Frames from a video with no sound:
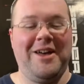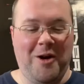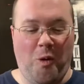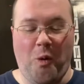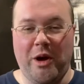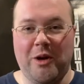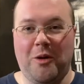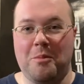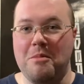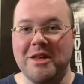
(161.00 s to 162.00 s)
oil
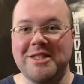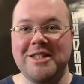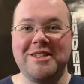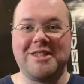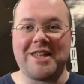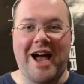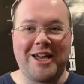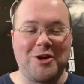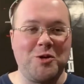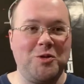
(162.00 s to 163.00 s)
business
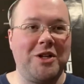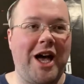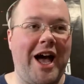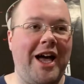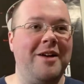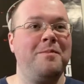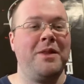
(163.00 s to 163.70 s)
tycoon guy